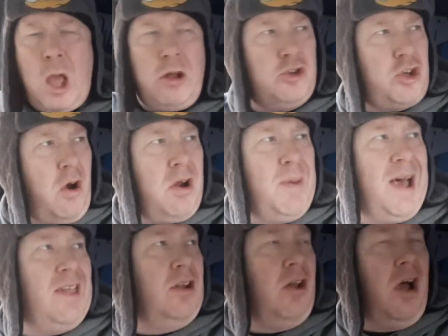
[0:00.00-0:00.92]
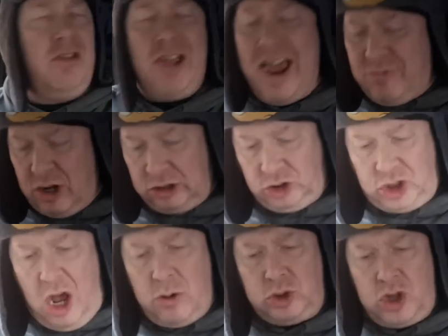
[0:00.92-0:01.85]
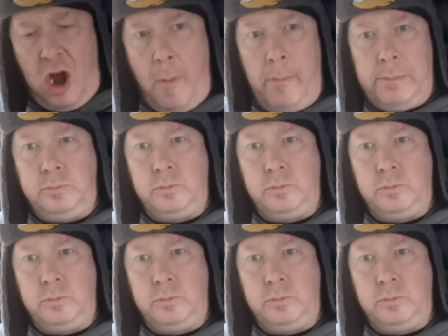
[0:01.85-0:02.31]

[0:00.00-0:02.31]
Sorry about the light. They've got salt on.